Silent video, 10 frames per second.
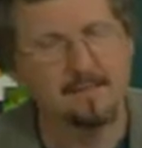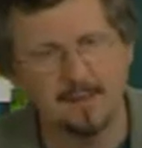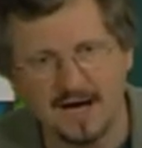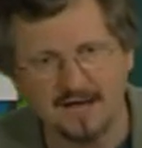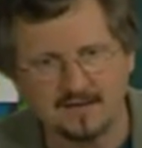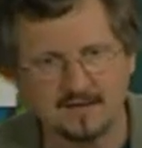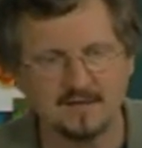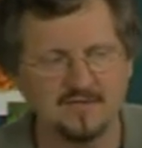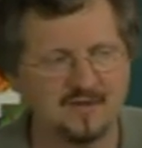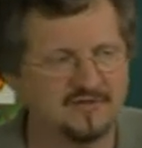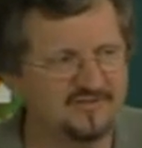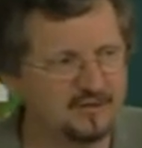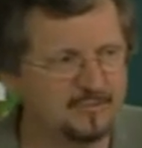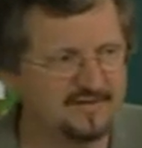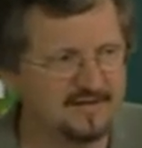But they're
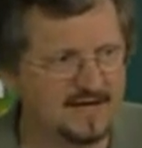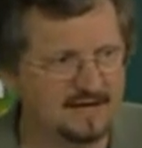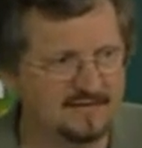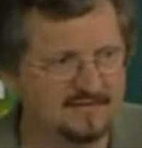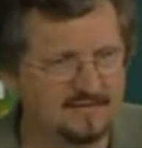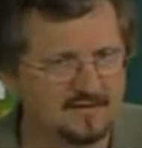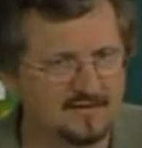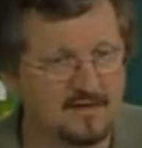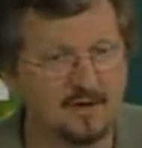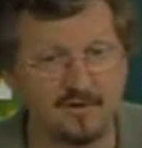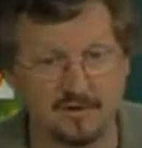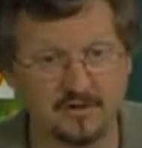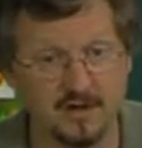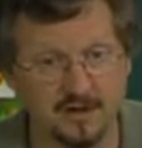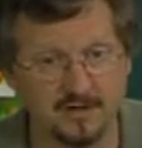still mistakes, and over the
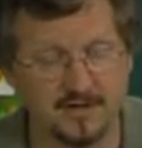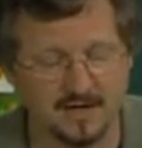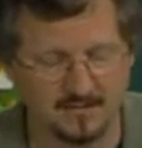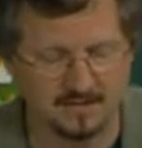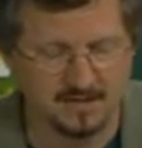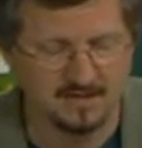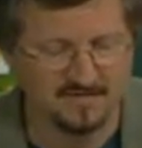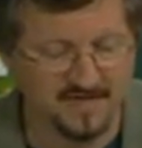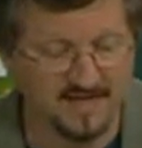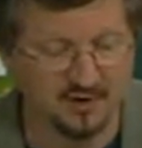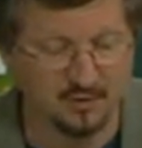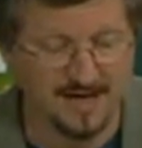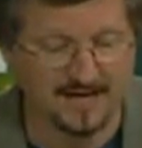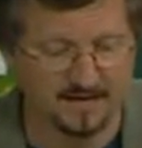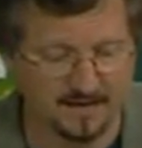long time they do
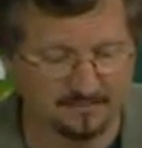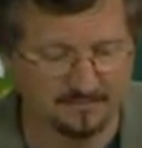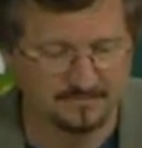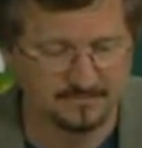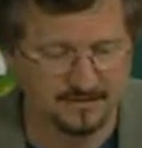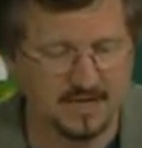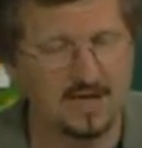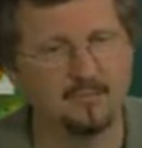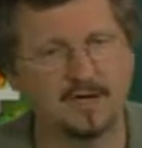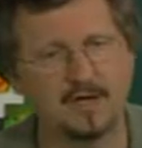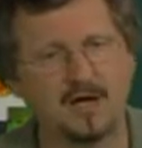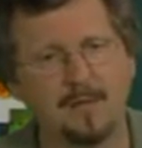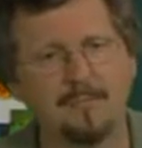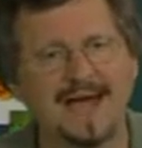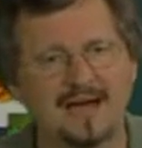add up. And we're going to
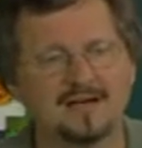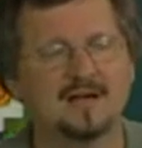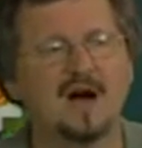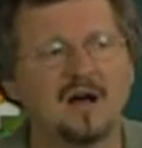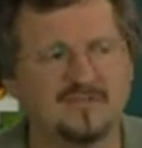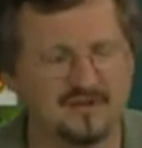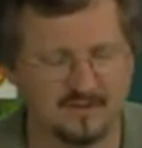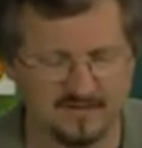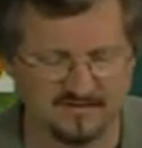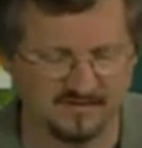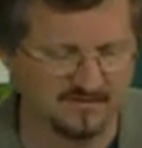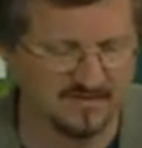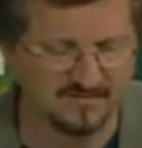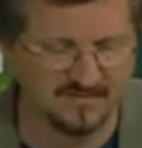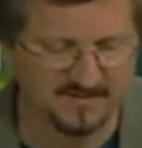come back to consequences of
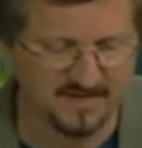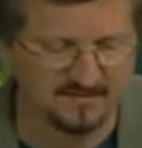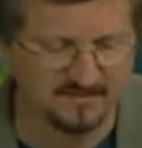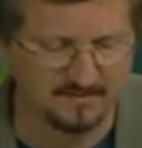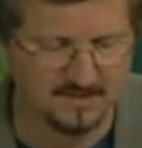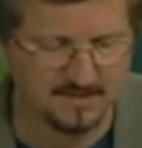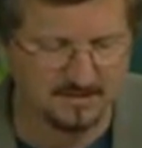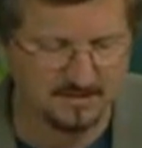these mistakes in a minute.